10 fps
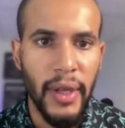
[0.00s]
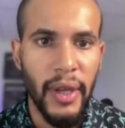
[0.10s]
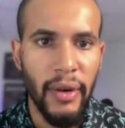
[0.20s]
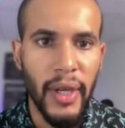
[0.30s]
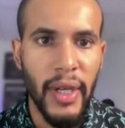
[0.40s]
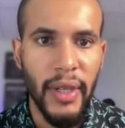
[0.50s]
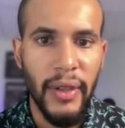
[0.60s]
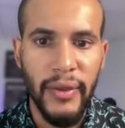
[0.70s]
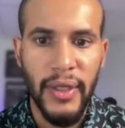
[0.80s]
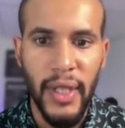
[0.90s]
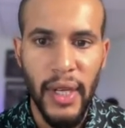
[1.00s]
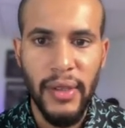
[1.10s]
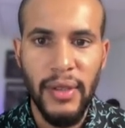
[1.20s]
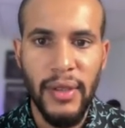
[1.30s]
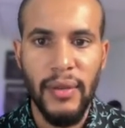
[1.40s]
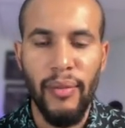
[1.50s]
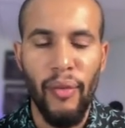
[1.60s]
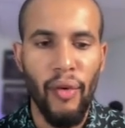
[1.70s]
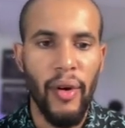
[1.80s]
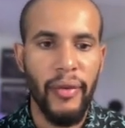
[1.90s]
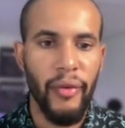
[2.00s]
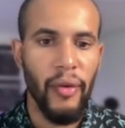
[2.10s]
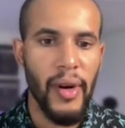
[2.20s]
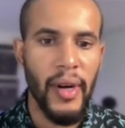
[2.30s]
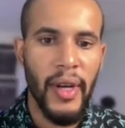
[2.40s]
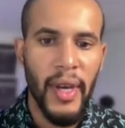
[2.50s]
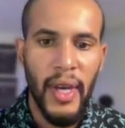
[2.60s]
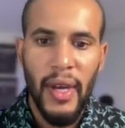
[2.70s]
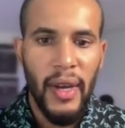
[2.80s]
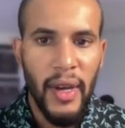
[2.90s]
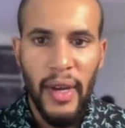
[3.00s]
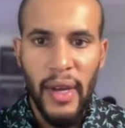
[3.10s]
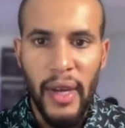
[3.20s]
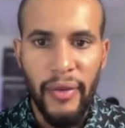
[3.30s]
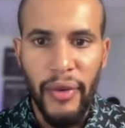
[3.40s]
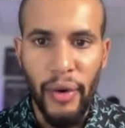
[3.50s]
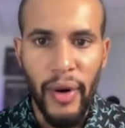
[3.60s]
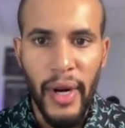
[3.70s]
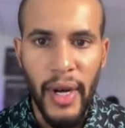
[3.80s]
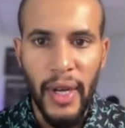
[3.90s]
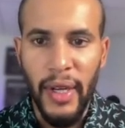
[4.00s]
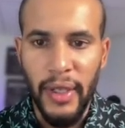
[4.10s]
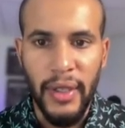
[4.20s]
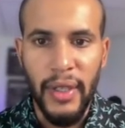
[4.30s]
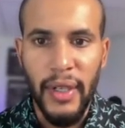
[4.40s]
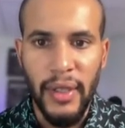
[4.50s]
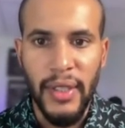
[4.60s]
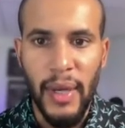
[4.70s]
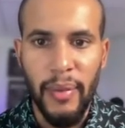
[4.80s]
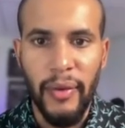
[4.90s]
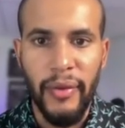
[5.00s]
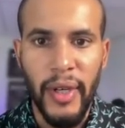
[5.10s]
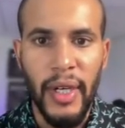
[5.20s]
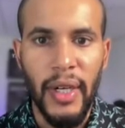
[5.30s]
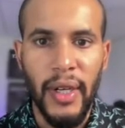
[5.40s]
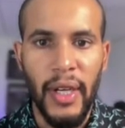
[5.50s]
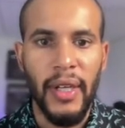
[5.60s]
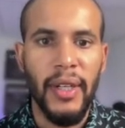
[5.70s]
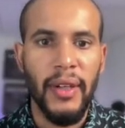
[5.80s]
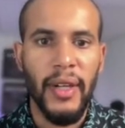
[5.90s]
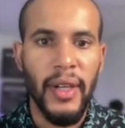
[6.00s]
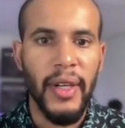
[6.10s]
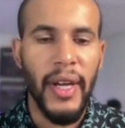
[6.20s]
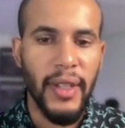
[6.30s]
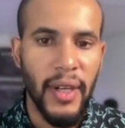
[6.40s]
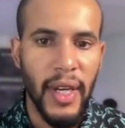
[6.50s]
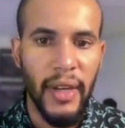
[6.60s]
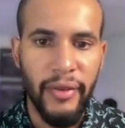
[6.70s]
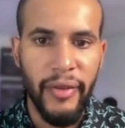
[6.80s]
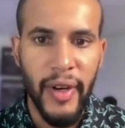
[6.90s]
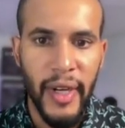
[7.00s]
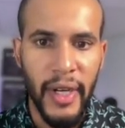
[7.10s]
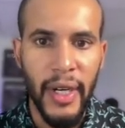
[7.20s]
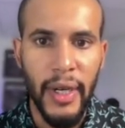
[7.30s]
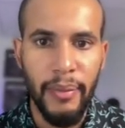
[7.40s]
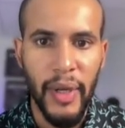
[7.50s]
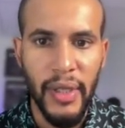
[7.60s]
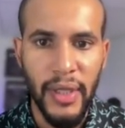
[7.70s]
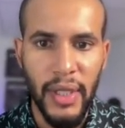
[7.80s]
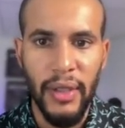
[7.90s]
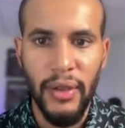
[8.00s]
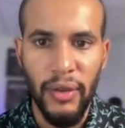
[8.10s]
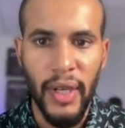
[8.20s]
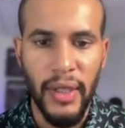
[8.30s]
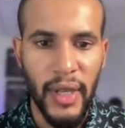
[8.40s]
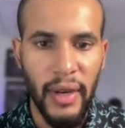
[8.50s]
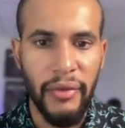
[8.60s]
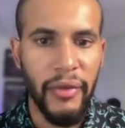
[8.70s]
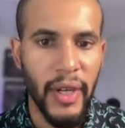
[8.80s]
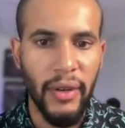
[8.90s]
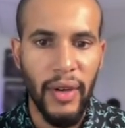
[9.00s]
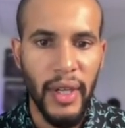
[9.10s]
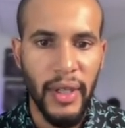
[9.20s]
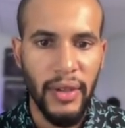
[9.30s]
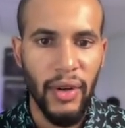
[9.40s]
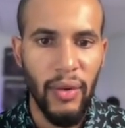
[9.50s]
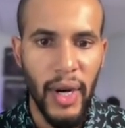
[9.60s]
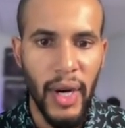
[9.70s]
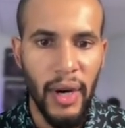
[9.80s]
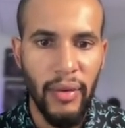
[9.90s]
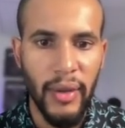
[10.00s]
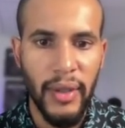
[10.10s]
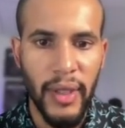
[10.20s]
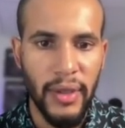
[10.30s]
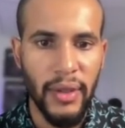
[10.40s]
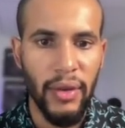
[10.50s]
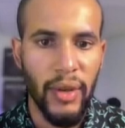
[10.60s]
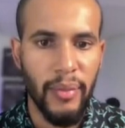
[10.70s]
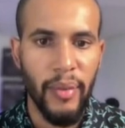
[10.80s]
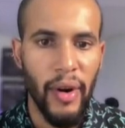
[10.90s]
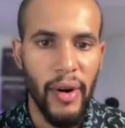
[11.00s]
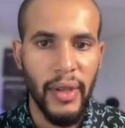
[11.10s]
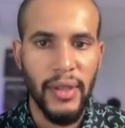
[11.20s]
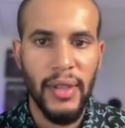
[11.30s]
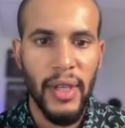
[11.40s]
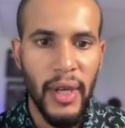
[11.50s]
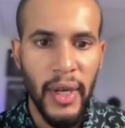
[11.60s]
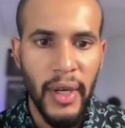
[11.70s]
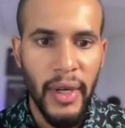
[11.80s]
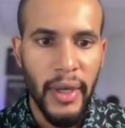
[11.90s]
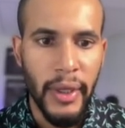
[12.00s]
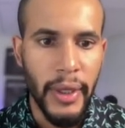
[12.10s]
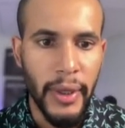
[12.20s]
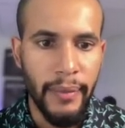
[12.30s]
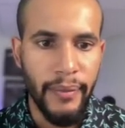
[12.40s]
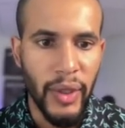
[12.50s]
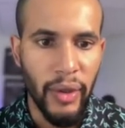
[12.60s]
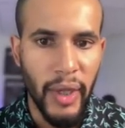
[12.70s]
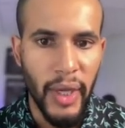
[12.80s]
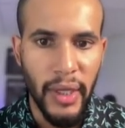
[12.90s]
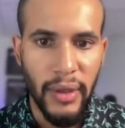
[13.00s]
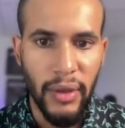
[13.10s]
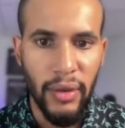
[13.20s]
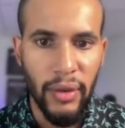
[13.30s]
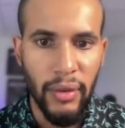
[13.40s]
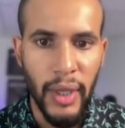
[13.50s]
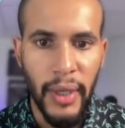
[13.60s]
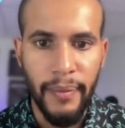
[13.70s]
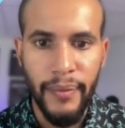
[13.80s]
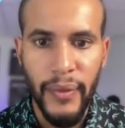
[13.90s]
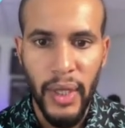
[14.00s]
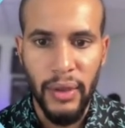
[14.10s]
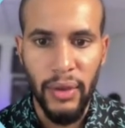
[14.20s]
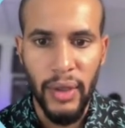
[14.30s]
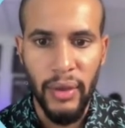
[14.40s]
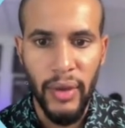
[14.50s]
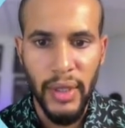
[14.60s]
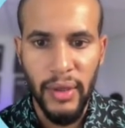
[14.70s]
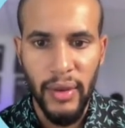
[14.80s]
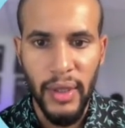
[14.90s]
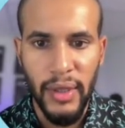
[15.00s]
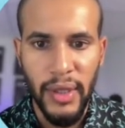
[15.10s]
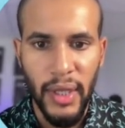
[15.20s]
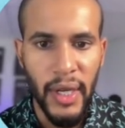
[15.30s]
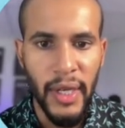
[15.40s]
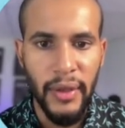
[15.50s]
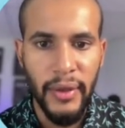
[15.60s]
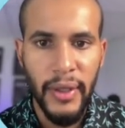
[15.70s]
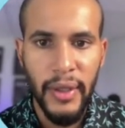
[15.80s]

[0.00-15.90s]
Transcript: area, that's more for if you're like the type of like a nightlife person. You like to have fun, you like to go out, like to go to bars. You like to go to restaurants a lot,